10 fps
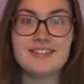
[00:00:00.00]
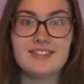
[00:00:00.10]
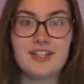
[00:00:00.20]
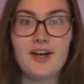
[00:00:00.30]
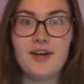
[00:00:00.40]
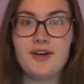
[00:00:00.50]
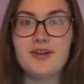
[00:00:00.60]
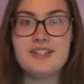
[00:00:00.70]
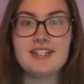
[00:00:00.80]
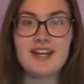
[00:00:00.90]

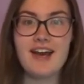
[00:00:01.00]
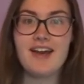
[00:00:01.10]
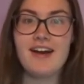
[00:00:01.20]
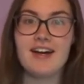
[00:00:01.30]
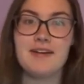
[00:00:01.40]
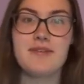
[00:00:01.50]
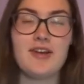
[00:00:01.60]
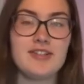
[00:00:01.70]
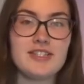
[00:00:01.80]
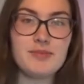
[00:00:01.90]
So today I am
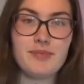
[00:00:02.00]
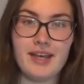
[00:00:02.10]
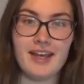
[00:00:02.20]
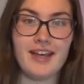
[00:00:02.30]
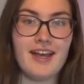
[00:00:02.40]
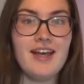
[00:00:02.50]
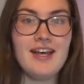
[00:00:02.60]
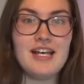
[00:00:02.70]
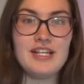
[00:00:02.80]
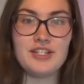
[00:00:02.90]
going to be
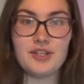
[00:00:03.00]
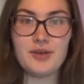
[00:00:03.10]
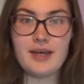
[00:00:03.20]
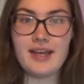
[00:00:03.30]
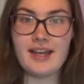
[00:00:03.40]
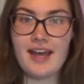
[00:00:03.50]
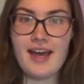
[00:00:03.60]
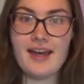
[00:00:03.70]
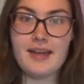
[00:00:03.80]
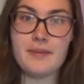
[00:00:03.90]
doing
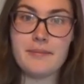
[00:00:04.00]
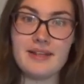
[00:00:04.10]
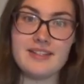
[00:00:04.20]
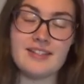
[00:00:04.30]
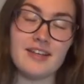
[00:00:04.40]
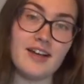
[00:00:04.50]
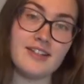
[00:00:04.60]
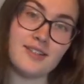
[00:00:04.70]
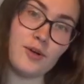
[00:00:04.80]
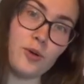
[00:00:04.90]
a
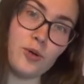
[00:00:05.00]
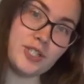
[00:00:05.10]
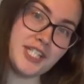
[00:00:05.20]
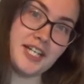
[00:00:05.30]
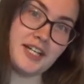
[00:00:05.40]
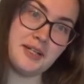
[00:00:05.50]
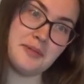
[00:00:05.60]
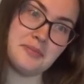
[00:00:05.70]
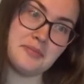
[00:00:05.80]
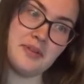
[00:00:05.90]
mid-size
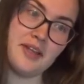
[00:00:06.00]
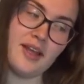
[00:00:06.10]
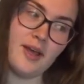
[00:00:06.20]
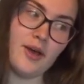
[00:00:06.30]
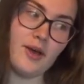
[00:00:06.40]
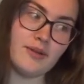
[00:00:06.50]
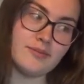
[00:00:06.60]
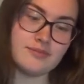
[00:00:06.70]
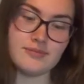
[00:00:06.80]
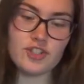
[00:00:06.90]
autumn
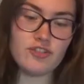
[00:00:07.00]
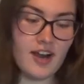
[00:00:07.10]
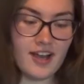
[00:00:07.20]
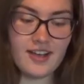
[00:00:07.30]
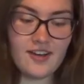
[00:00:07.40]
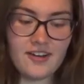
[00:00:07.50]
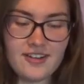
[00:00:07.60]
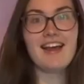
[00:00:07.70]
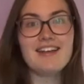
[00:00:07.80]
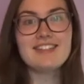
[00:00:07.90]
try
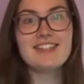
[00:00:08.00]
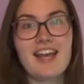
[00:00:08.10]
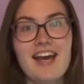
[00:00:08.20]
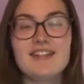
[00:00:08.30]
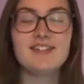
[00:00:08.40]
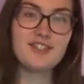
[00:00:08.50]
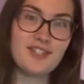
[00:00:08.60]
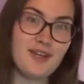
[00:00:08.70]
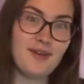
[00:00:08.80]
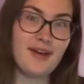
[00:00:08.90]
on. Let's get
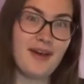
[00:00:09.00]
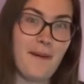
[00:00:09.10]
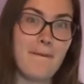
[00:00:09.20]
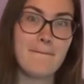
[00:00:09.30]
to it.